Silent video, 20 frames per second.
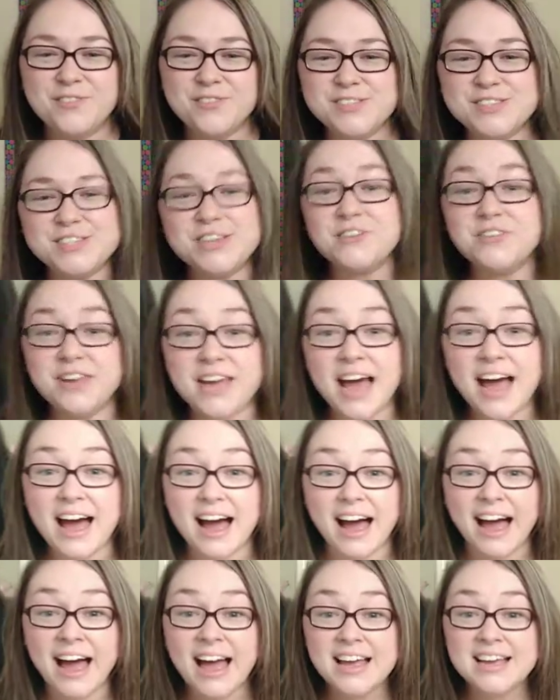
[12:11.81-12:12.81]
So
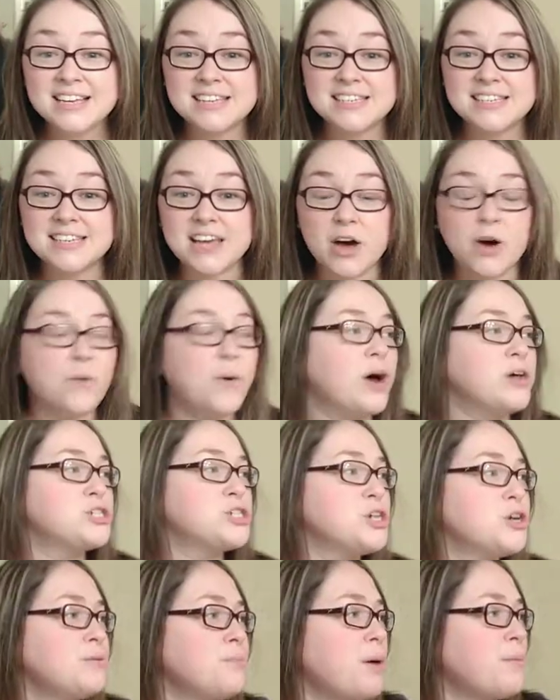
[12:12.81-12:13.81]
yeah, so I'll
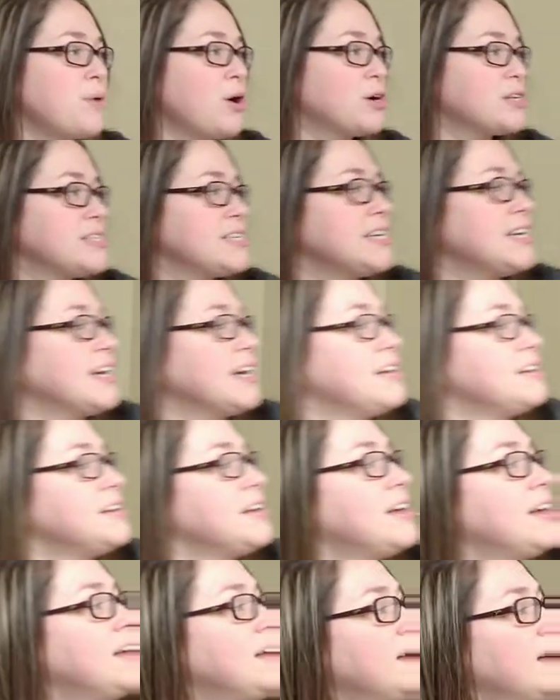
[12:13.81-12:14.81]
show you my box
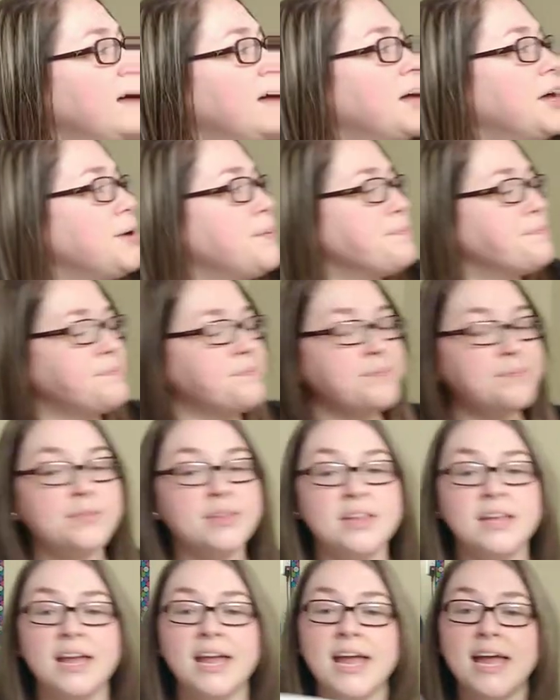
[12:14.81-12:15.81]
again.
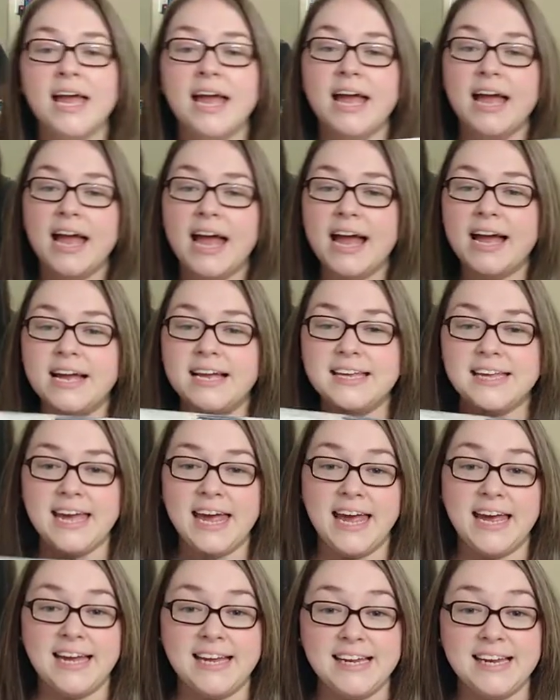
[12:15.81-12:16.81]
Head
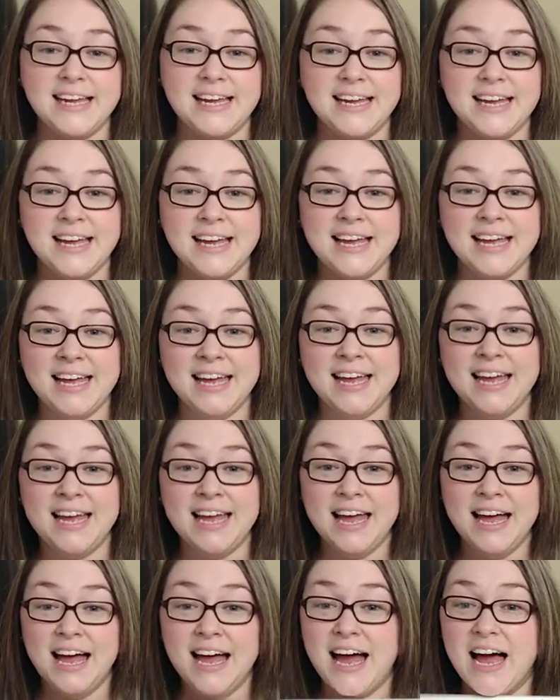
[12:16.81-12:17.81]
Kandy.
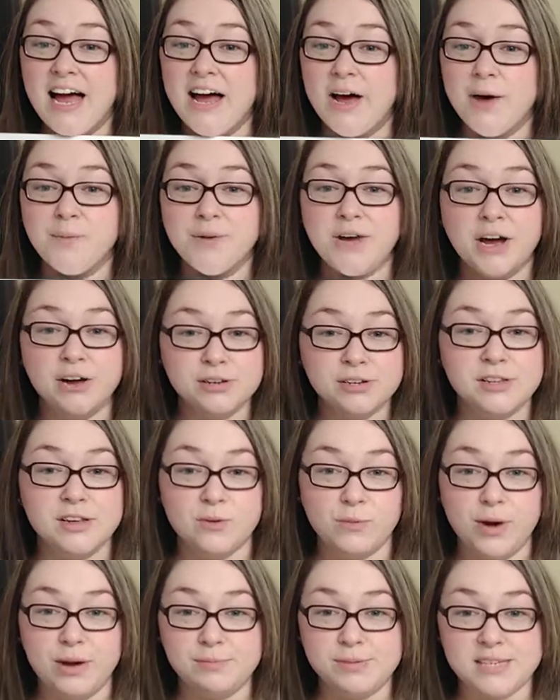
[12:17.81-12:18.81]
Go to
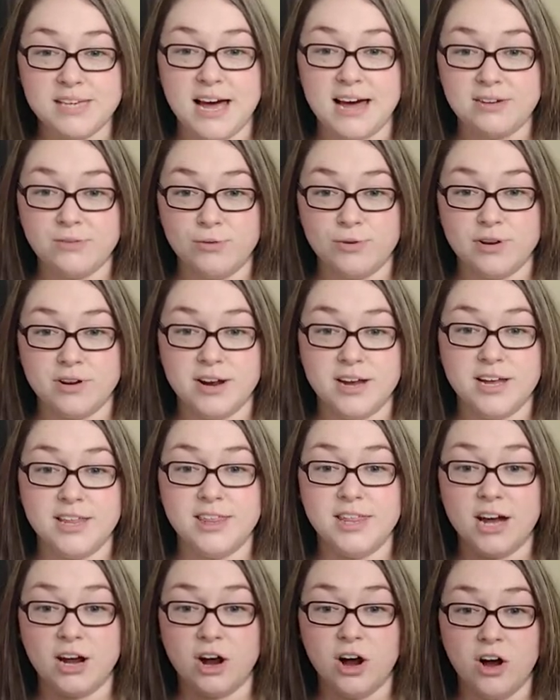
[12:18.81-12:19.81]
their website and order it.
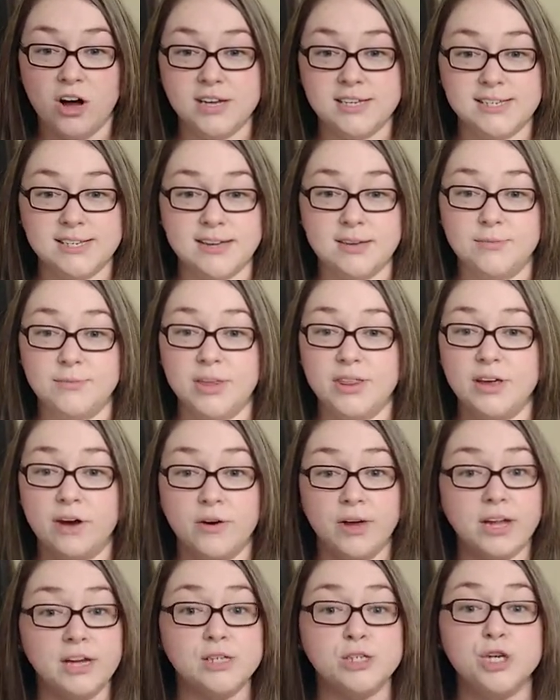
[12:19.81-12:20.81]
They're awesome.
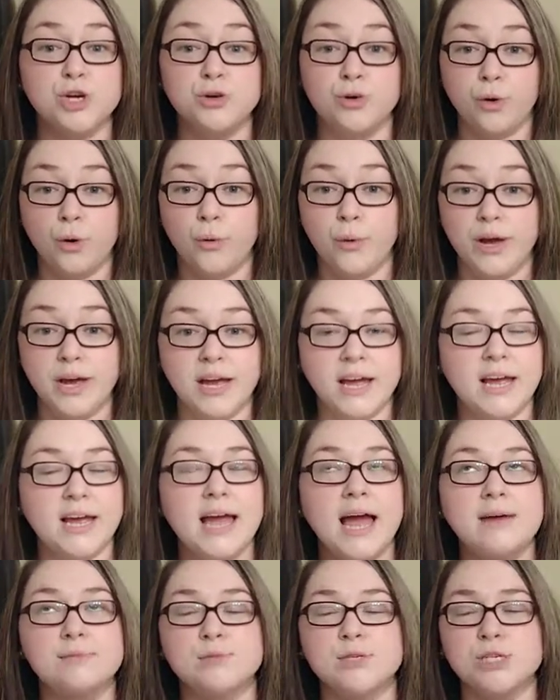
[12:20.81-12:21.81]
They'll get it to you quick. It
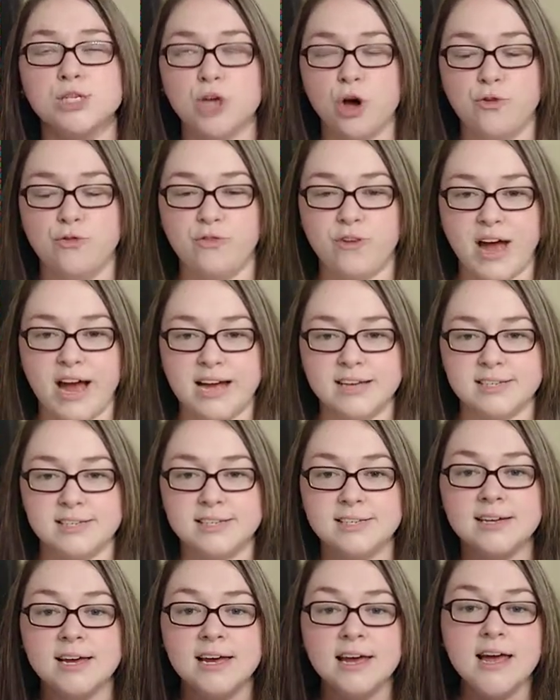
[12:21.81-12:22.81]
came so
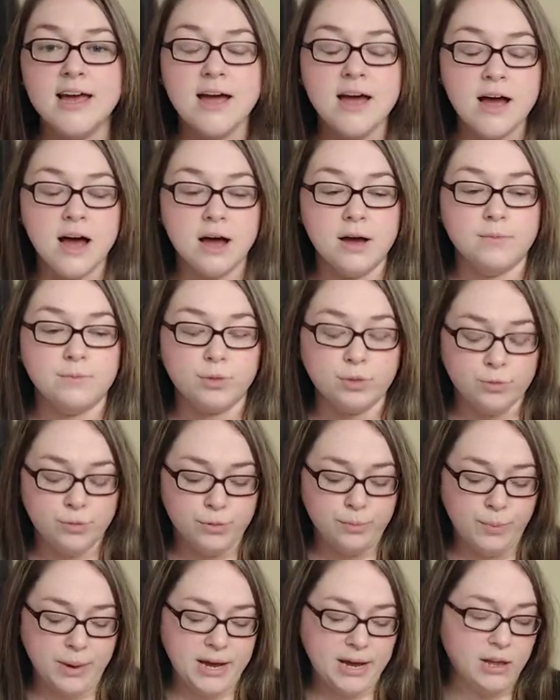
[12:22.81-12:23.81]
fast through
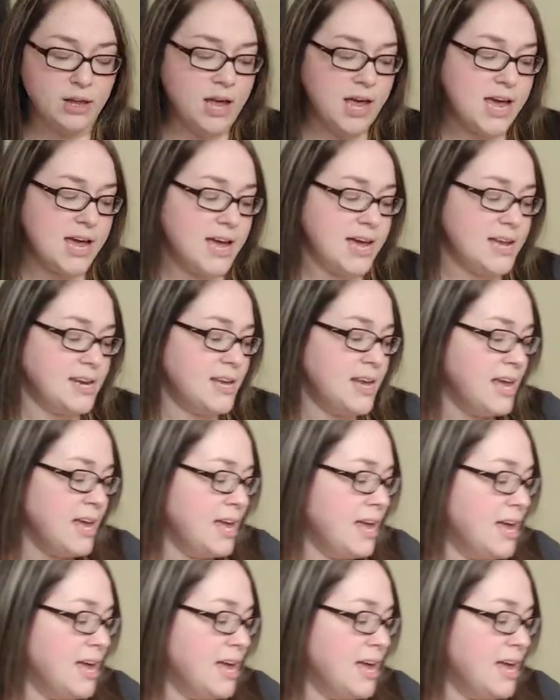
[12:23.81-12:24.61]
the mail, and